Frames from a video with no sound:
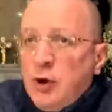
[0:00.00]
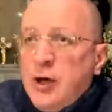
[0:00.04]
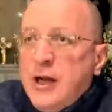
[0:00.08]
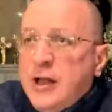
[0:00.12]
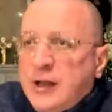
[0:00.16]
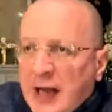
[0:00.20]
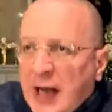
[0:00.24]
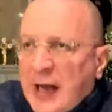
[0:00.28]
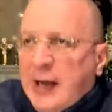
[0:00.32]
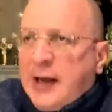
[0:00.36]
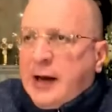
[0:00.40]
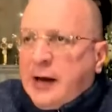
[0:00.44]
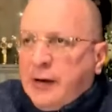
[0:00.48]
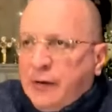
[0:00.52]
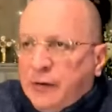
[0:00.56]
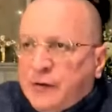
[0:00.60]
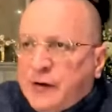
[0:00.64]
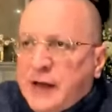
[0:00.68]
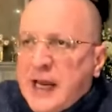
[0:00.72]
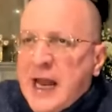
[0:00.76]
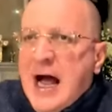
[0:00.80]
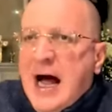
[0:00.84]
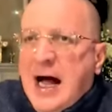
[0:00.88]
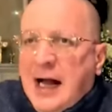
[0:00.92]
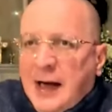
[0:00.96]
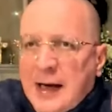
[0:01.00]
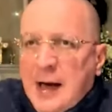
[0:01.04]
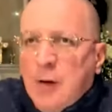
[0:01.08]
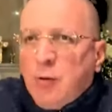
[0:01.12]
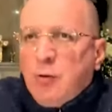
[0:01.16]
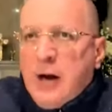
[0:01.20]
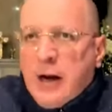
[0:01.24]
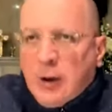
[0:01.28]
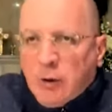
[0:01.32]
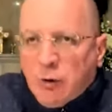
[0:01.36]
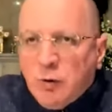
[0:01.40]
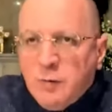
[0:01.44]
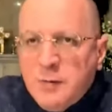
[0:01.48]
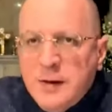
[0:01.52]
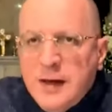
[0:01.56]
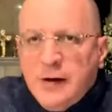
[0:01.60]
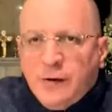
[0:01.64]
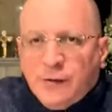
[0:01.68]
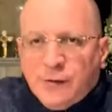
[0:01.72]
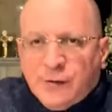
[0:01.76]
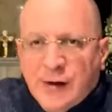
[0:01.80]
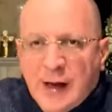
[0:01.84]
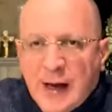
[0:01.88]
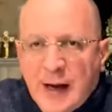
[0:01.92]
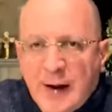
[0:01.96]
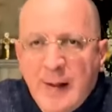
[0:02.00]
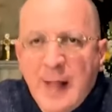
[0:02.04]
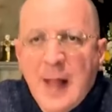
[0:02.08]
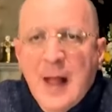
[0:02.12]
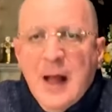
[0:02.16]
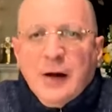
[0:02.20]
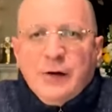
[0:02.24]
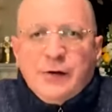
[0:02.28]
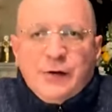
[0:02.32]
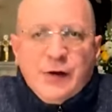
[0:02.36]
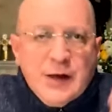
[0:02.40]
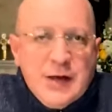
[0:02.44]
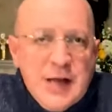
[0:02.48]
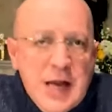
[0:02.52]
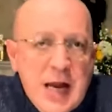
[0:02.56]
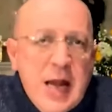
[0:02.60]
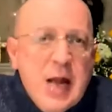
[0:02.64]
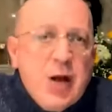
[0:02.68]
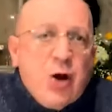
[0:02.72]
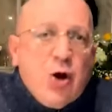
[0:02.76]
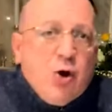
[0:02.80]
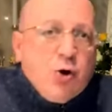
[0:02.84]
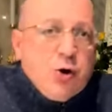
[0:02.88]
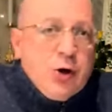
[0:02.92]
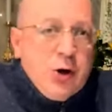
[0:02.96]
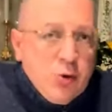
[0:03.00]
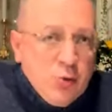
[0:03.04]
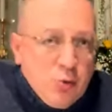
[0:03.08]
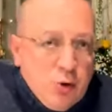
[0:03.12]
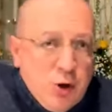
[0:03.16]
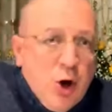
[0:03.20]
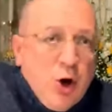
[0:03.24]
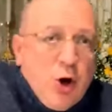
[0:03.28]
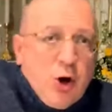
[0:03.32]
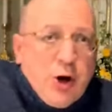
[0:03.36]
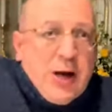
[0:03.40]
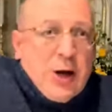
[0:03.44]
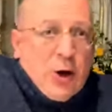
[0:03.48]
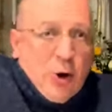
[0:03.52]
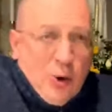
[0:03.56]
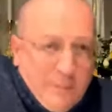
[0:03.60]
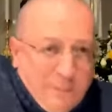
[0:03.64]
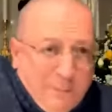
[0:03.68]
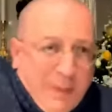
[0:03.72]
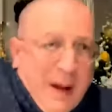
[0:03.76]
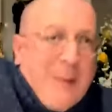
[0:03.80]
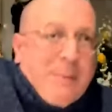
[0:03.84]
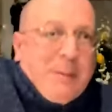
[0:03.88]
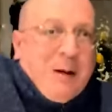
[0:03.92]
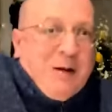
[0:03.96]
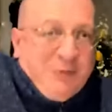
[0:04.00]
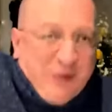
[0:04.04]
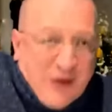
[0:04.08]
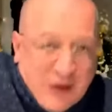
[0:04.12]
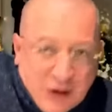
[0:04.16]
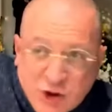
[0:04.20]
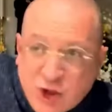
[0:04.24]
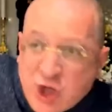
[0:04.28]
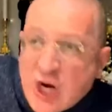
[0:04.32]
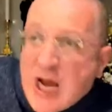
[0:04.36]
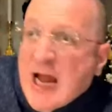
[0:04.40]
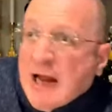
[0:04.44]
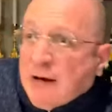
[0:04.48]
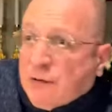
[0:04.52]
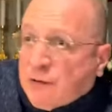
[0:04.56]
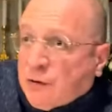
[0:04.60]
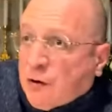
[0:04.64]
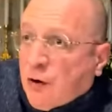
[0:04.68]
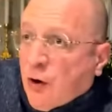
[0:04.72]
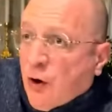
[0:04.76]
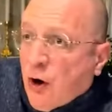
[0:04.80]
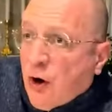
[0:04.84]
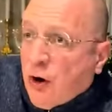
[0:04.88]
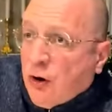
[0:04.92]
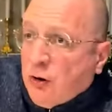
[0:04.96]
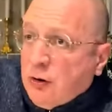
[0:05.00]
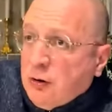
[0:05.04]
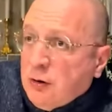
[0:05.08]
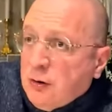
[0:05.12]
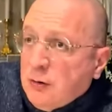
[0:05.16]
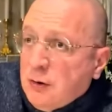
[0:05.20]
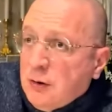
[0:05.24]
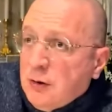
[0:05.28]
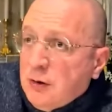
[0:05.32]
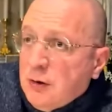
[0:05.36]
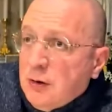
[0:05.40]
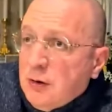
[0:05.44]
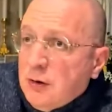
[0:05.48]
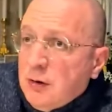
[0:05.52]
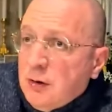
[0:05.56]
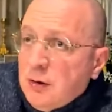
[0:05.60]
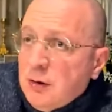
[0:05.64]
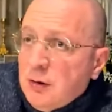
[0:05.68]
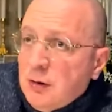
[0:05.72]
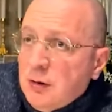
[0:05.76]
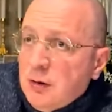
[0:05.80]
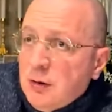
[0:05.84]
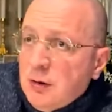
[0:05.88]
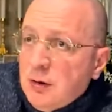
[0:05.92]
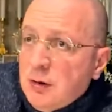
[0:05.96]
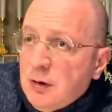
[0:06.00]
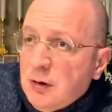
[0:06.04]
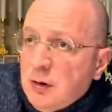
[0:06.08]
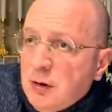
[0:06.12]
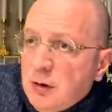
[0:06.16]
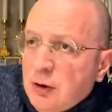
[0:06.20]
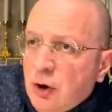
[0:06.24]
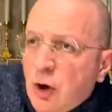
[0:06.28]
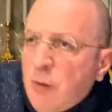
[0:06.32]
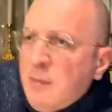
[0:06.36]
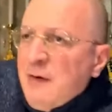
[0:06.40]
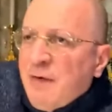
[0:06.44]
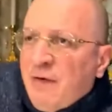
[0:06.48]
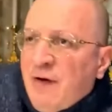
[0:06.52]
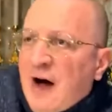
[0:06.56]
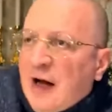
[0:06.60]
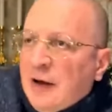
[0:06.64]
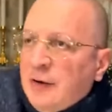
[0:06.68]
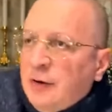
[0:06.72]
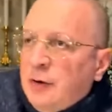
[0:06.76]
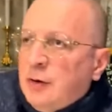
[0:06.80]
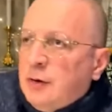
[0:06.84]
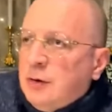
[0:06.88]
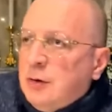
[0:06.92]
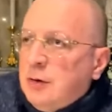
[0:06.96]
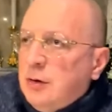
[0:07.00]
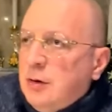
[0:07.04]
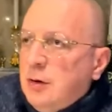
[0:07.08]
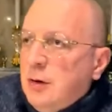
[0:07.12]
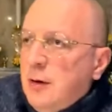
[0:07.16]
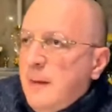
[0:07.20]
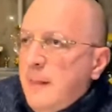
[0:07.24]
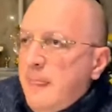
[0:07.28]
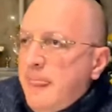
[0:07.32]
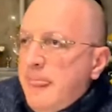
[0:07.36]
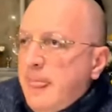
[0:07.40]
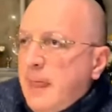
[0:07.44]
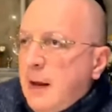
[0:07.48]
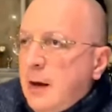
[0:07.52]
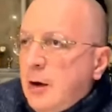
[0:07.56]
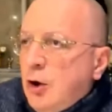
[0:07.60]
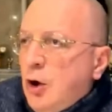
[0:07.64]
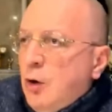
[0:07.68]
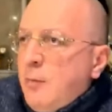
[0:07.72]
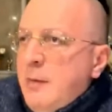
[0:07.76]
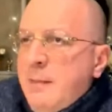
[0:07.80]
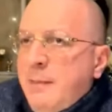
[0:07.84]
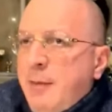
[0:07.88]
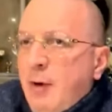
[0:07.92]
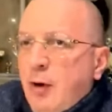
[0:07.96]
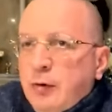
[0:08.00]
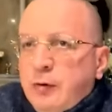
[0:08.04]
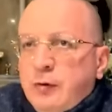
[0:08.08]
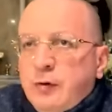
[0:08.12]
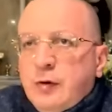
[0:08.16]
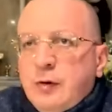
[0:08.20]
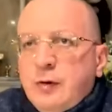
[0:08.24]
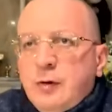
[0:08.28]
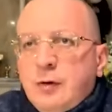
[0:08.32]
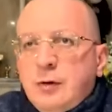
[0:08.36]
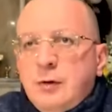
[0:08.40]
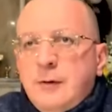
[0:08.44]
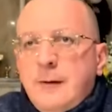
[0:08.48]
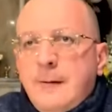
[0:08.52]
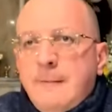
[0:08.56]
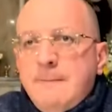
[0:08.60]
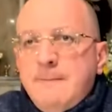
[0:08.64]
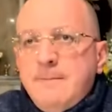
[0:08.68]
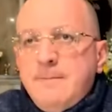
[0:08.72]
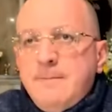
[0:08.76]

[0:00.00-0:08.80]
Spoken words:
when a few years ago I announced what was going to happen. Of course, no one could believe me back then, but now it is for all the world to see.